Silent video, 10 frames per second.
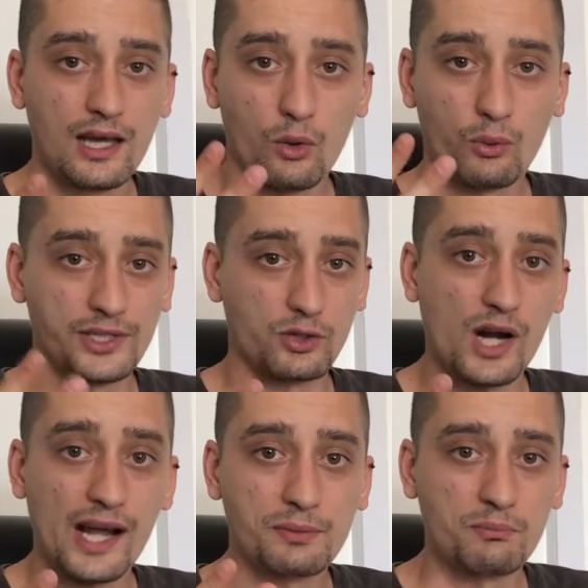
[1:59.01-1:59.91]
with the
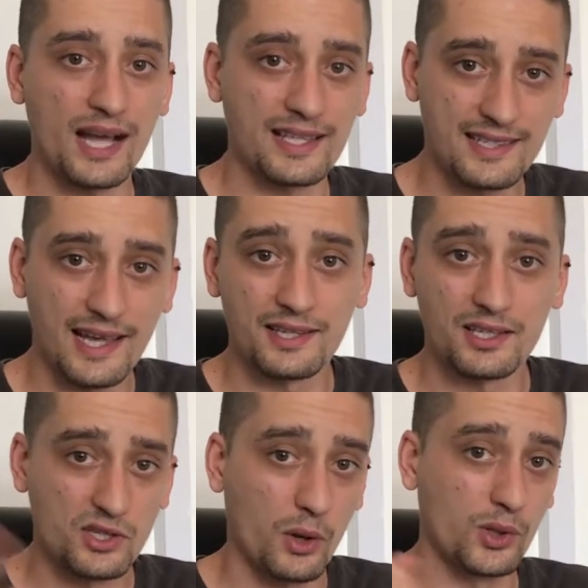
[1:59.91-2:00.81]
right mindset
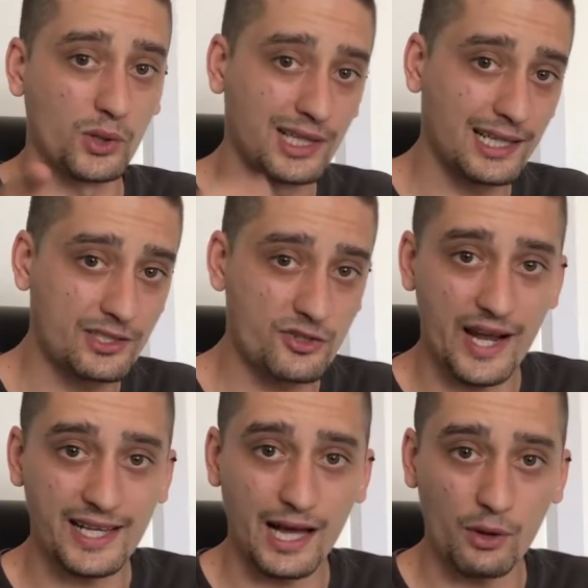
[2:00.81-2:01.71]
so good luck
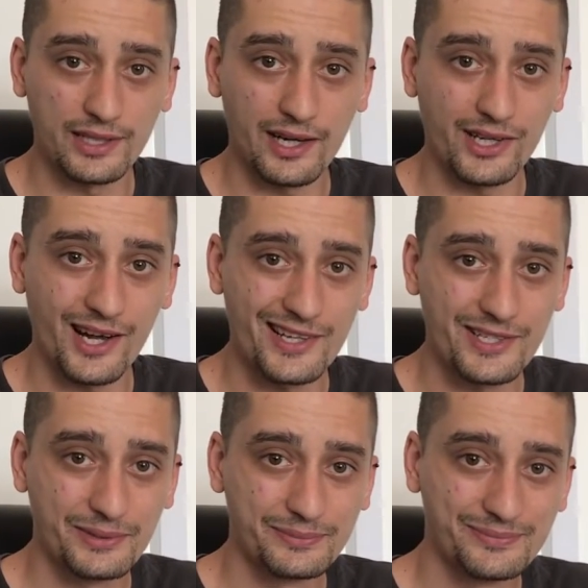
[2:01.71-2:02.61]
trading out there
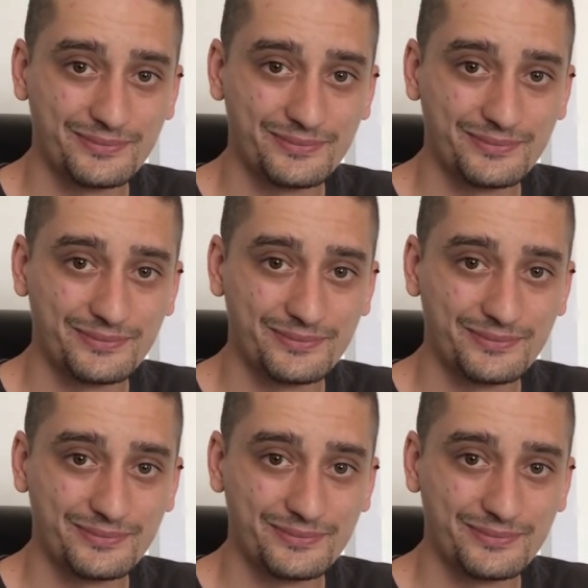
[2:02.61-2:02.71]
guys